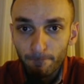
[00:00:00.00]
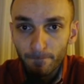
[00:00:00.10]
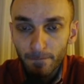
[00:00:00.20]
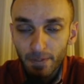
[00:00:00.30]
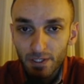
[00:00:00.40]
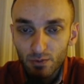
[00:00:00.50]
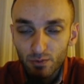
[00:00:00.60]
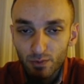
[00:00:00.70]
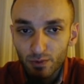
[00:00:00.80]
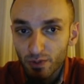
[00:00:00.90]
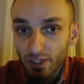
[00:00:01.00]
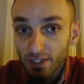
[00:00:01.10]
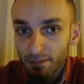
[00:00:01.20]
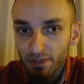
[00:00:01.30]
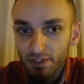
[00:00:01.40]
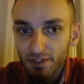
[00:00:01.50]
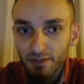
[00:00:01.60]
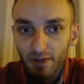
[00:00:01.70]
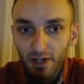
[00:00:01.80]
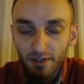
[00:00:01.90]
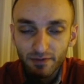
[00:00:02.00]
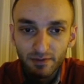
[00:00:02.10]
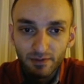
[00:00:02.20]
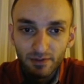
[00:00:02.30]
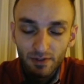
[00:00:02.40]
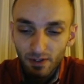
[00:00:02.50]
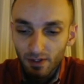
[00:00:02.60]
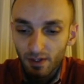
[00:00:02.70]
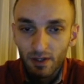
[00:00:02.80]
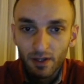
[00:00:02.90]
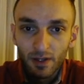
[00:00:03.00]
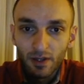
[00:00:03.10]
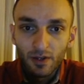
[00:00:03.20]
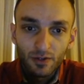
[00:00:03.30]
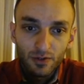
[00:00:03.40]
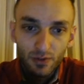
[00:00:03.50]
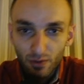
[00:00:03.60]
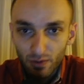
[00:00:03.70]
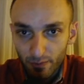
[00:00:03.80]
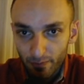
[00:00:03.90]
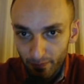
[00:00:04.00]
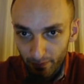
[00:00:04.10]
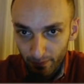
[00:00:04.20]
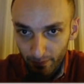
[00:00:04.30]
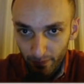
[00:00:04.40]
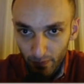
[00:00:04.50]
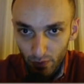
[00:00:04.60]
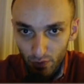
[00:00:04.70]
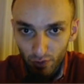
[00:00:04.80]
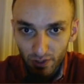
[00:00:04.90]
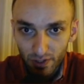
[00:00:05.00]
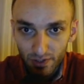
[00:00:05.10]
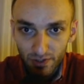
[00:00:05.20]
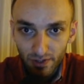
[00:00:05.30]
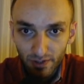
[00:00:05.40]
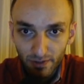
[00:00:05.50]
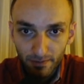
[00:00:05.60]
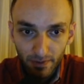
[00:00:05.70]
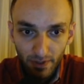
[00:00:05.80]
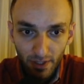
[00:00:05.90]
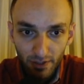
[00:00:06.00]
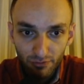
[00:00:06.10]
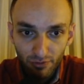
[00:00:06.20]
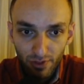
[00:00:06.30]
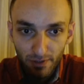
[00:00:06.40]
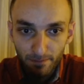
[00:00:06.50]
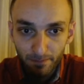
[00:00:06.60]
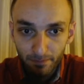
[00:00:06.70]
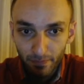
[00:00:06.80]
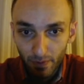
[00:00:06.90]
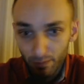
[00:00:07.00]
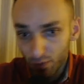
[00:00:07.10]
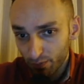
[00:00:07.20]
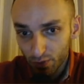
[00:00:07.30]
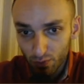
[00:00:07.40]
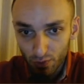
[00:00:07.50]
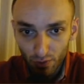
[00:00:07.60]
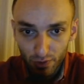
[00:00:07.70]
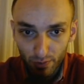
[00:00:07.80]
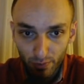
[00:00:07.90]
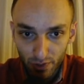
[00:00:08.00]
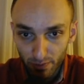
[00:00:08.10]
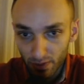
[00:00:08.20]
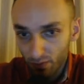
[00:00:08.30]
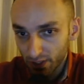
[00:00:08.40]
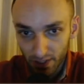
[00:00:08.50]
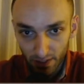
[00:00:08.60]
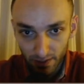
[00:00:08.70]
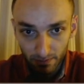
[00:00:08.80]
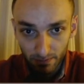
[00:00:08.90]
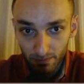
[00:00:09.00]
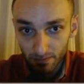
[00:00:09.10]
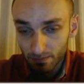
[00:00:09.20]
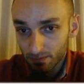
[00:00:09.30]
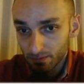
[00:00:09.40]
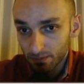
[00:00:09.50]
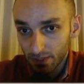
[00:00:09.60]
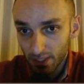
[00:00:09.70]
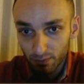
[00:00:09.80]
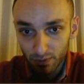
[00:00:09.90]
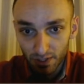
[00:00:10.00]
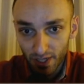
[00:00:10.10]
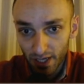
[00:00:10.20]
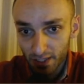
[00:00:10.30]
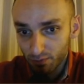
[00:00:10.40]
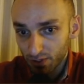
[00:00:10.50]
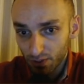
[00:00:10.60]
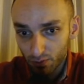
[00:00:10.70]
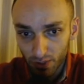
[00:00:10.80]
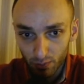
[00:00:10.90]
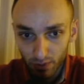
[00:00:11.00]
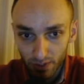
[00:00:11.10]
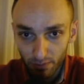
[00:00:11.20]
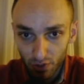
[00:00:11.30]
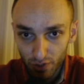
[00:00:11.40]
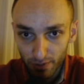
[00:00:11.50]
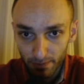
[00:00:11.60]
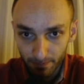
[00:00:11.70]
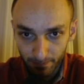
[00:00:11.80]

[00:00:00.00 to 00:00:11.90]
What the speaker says: Yes, and I played a5. So short castle a3, bishop d2 is also possible. White can take with the knight, with the queen, with the bishop.